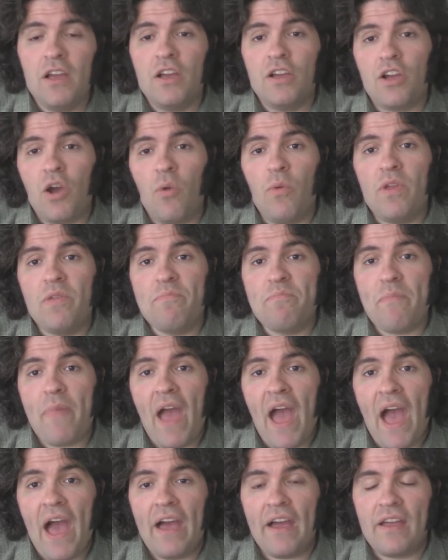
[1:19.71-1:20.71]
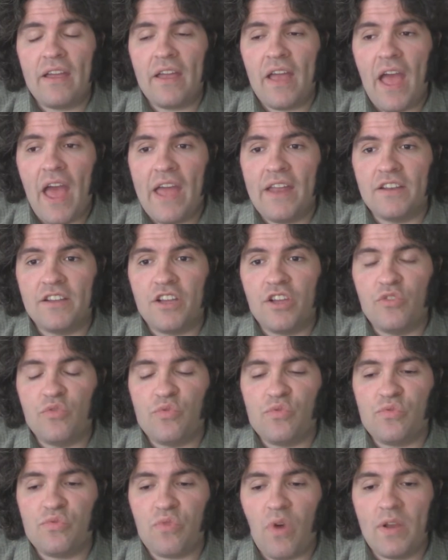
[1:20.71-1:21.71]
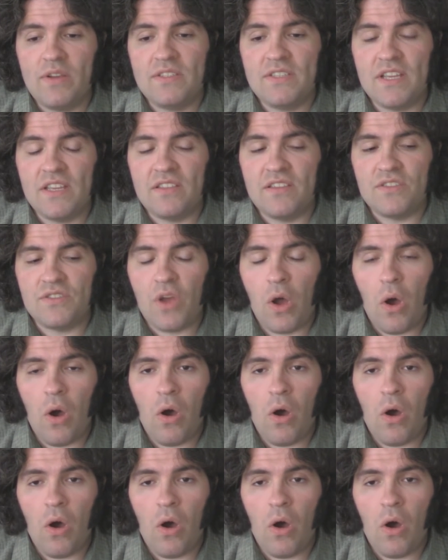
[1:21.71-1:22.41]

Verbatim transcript: going back and confronting this